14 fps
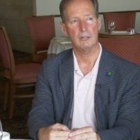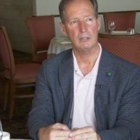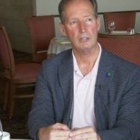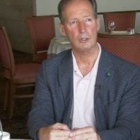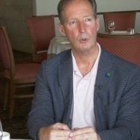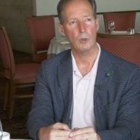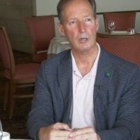
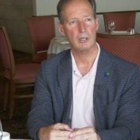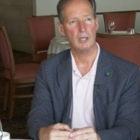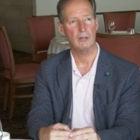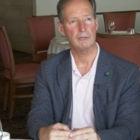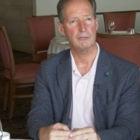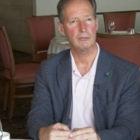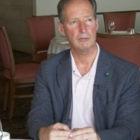You know, our
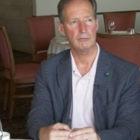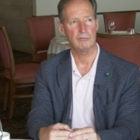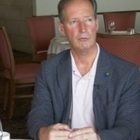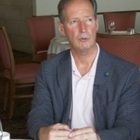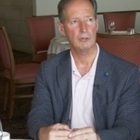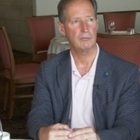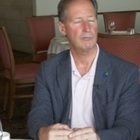council is
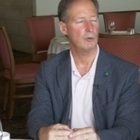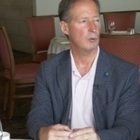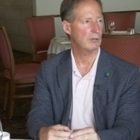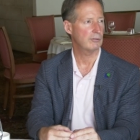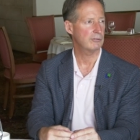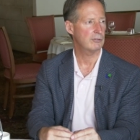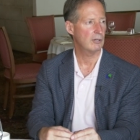fully
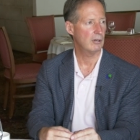focused